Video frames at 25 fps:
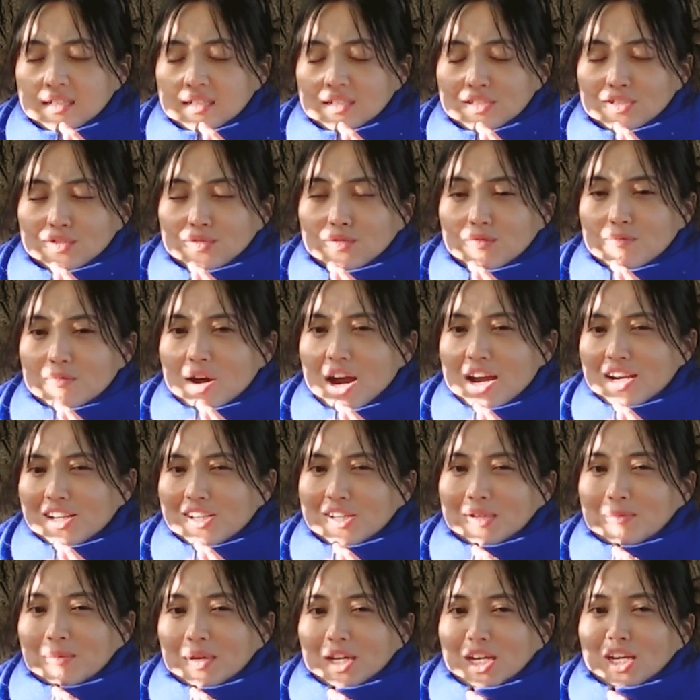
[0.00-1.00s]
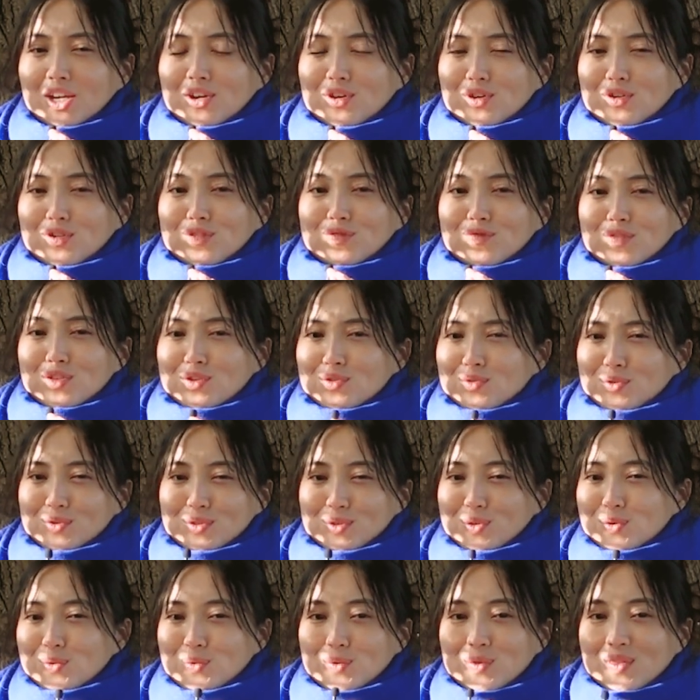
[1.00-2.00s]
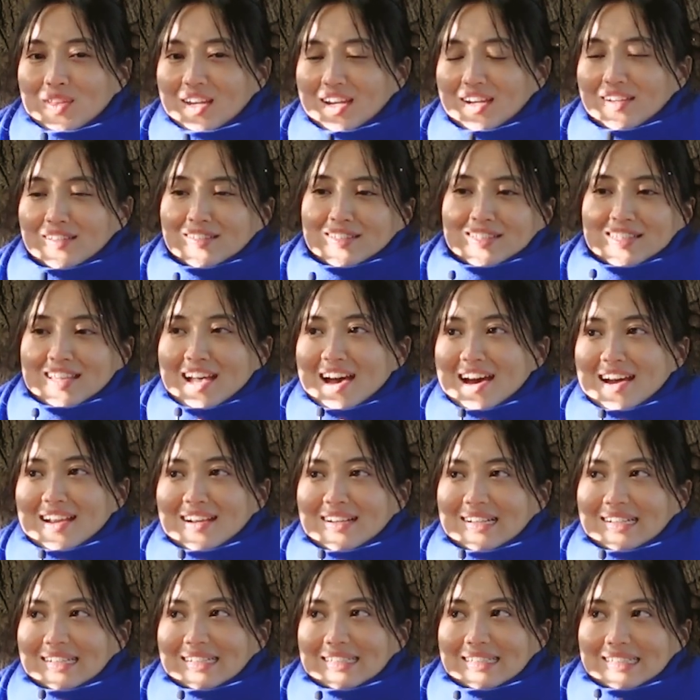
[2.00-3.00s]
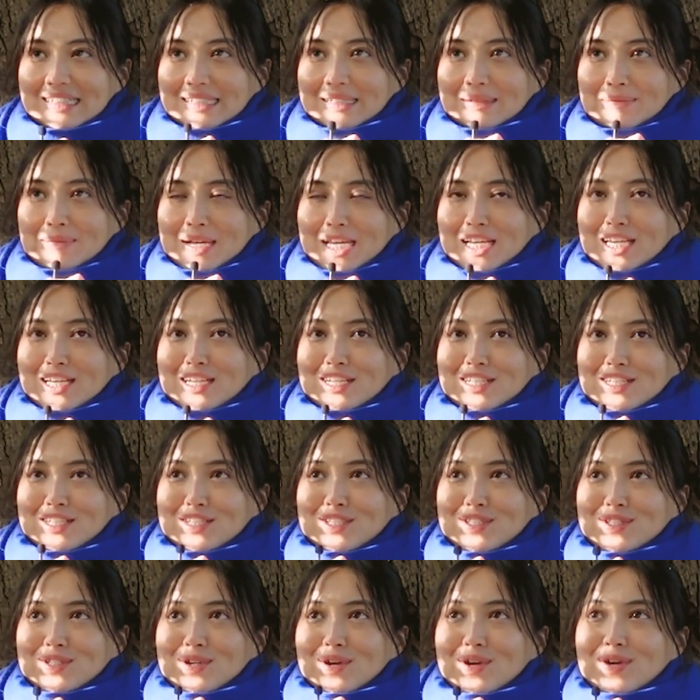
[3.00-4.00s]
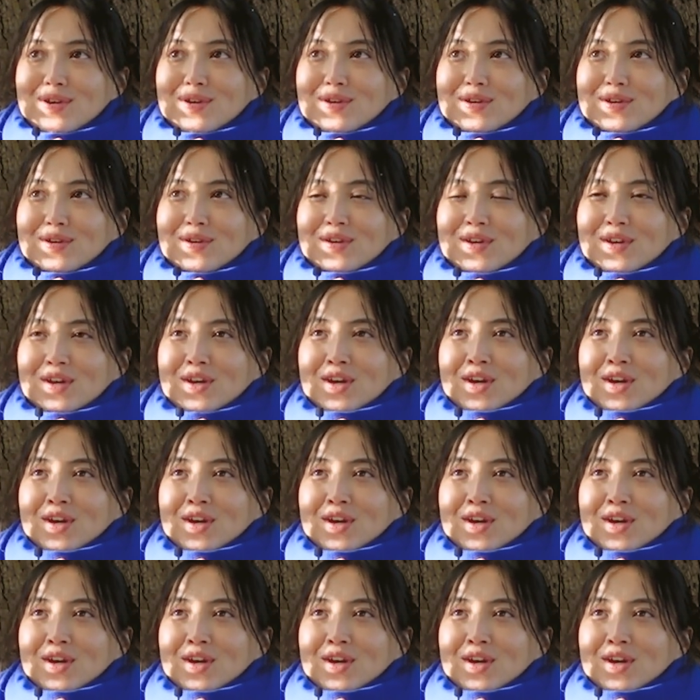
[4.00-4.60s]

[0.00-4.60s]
It's reminding me of those little things that make it so